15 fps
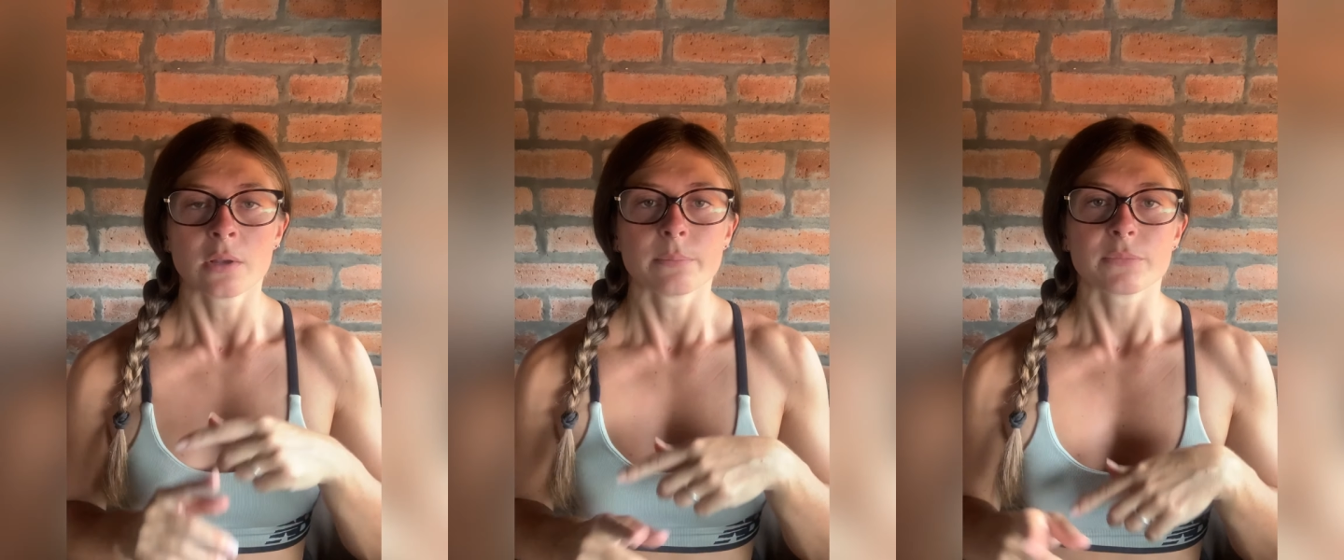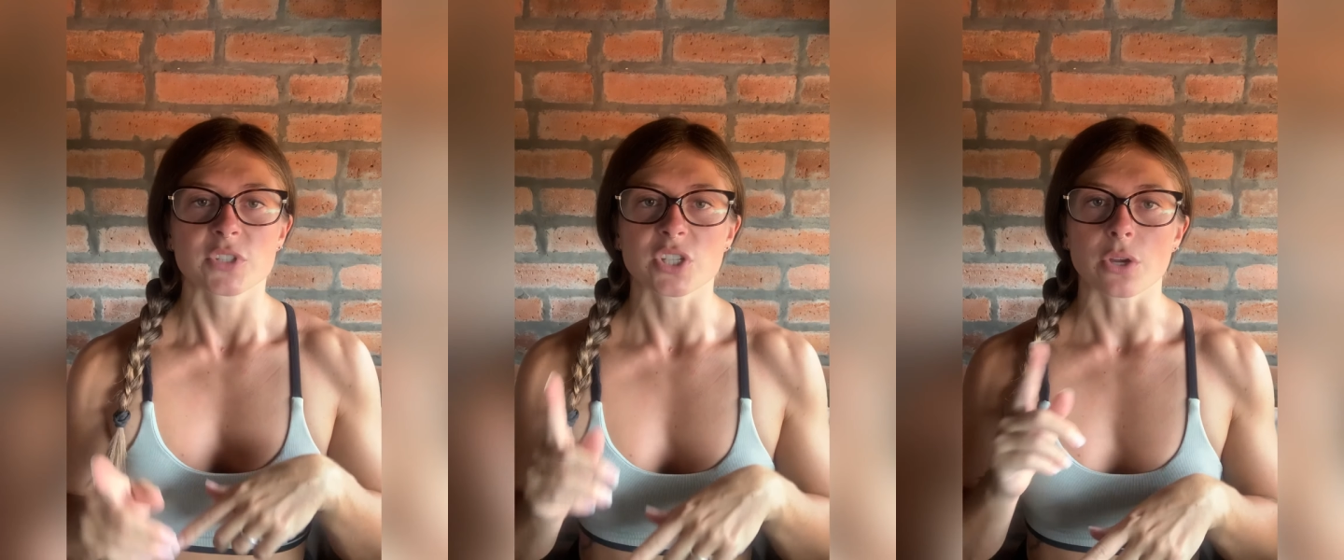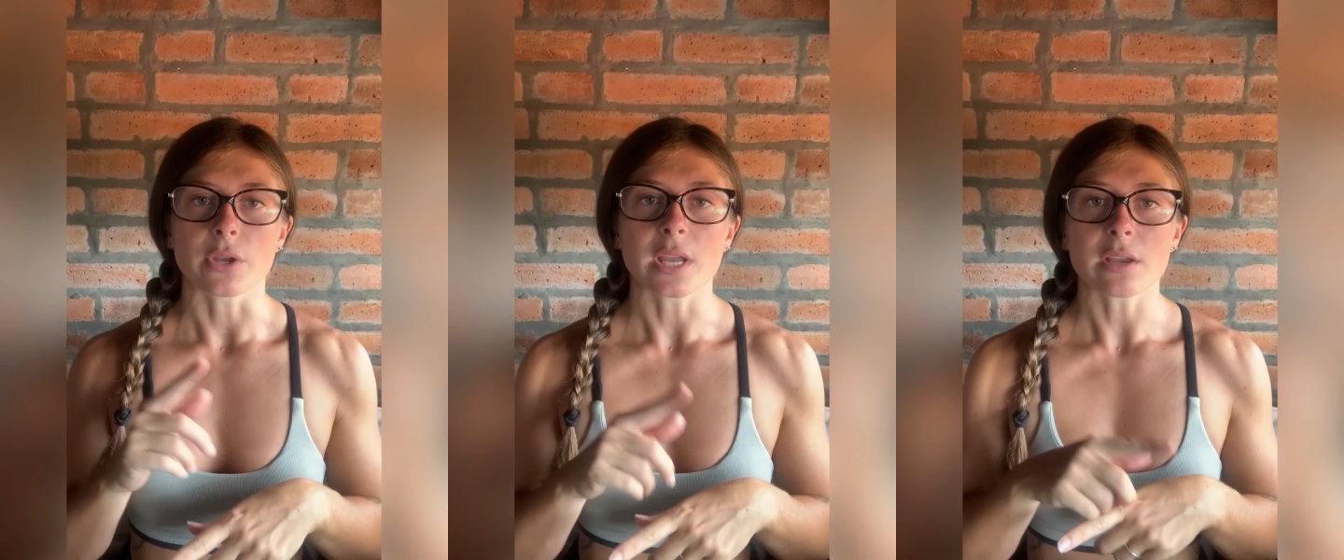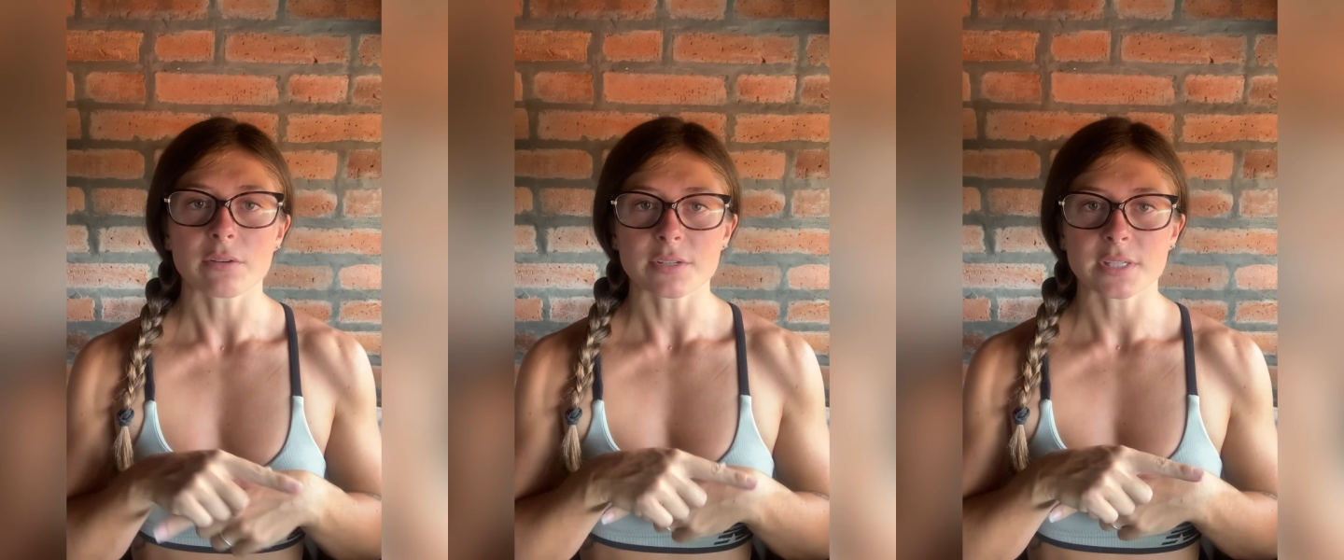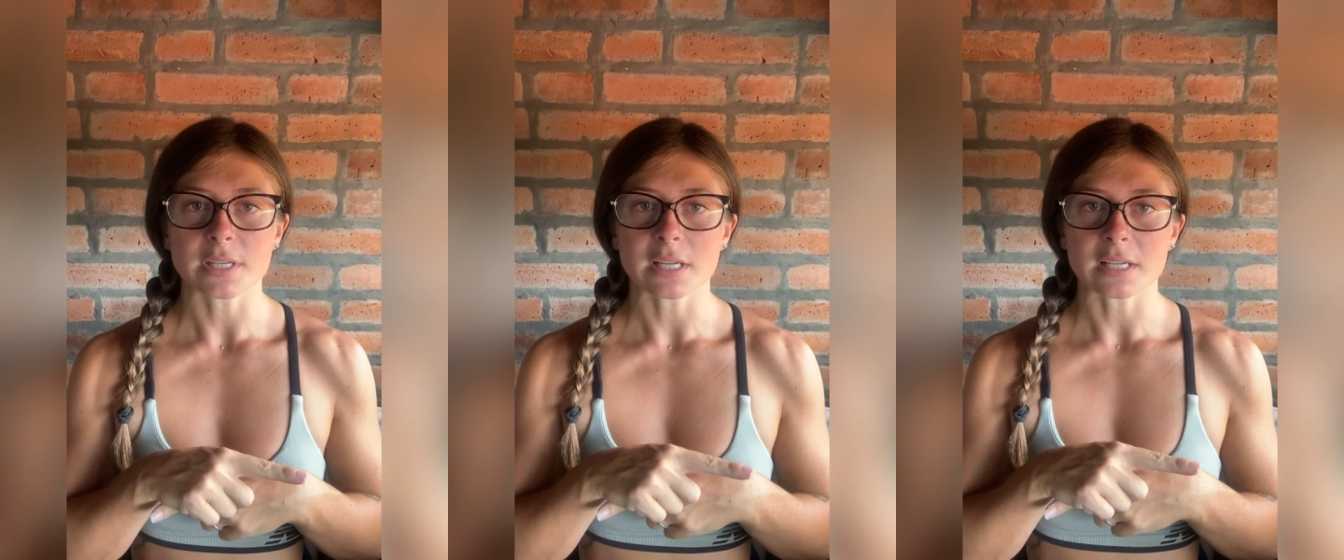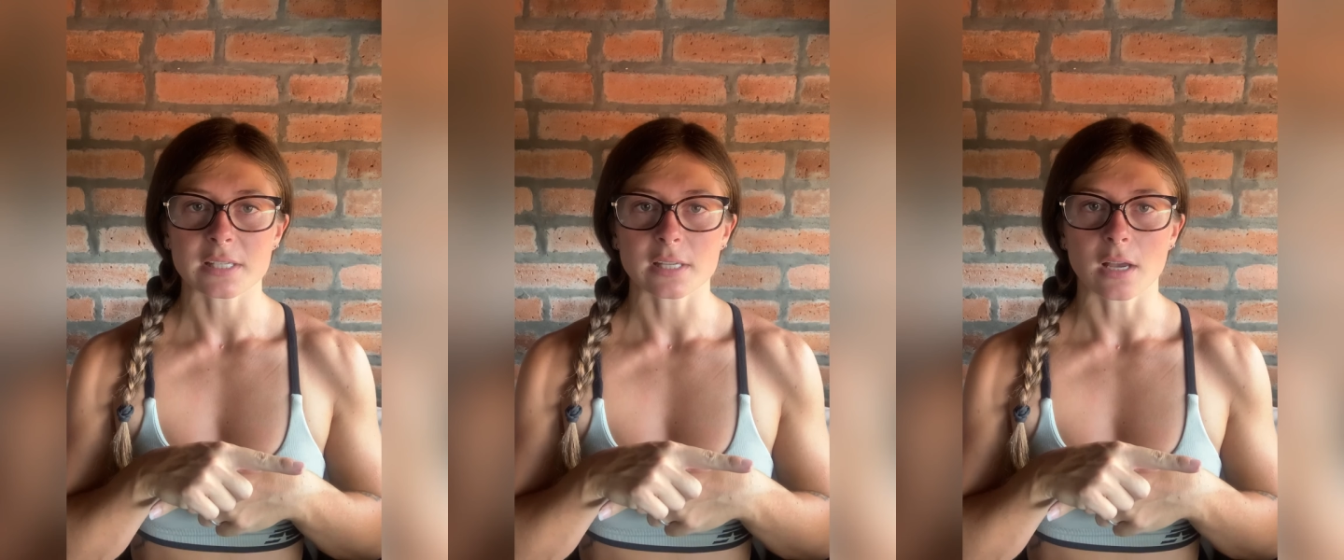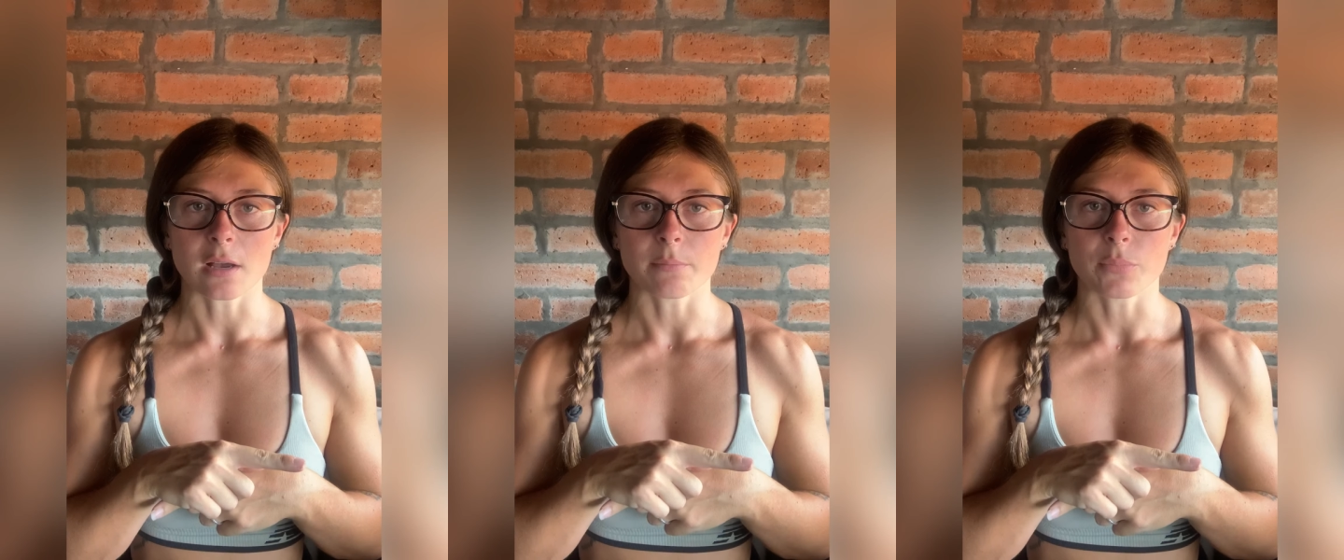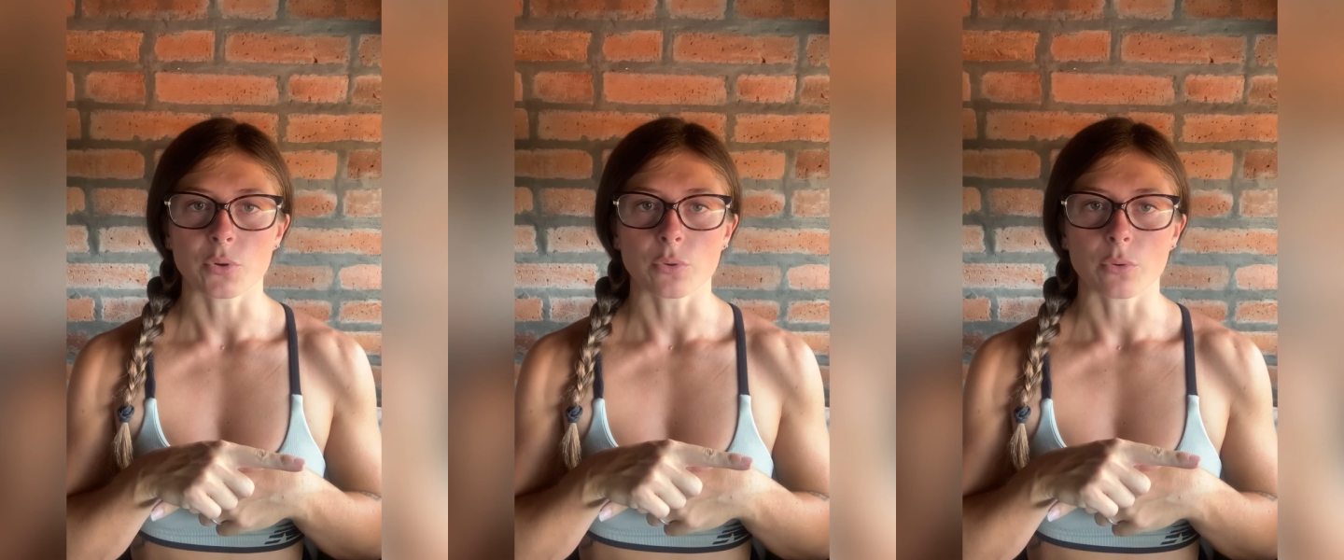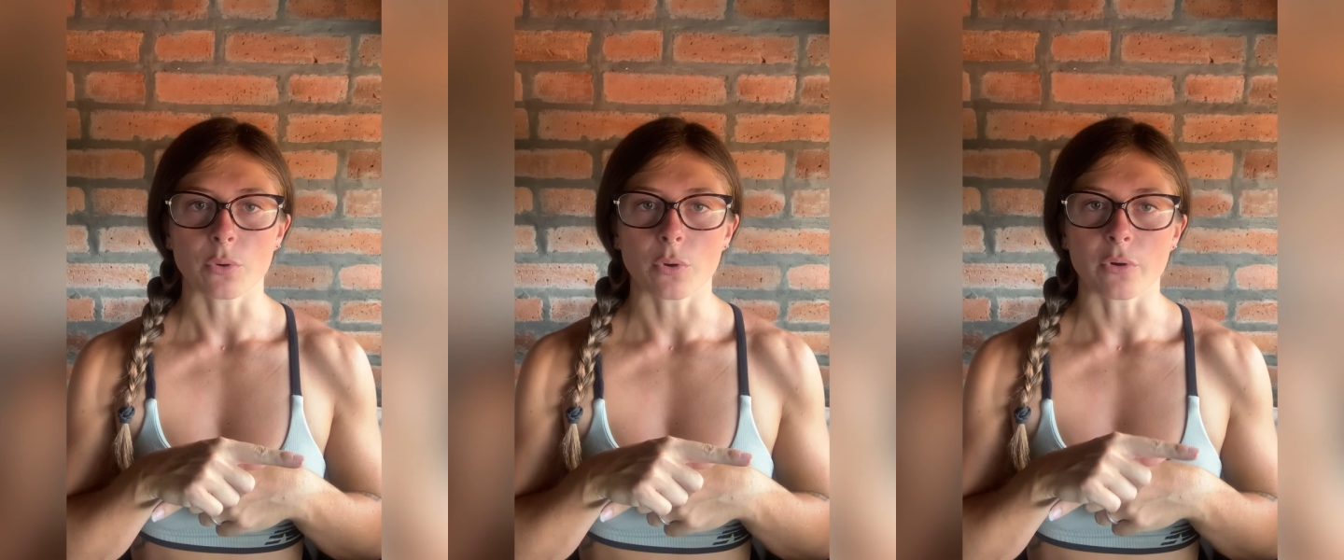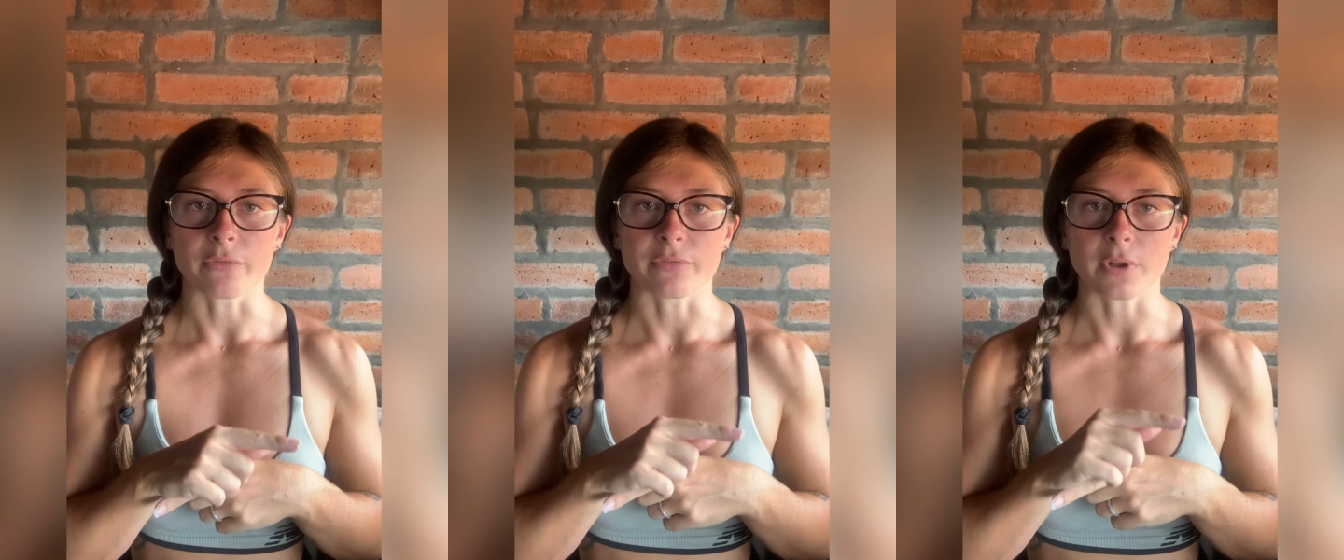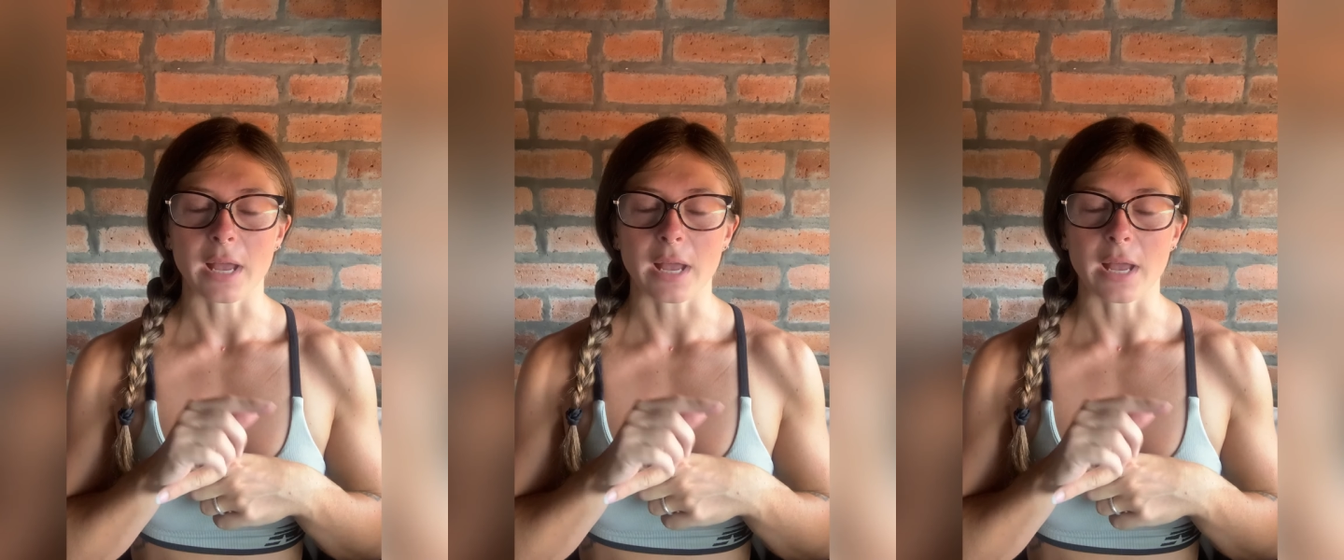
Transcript: So here is an example of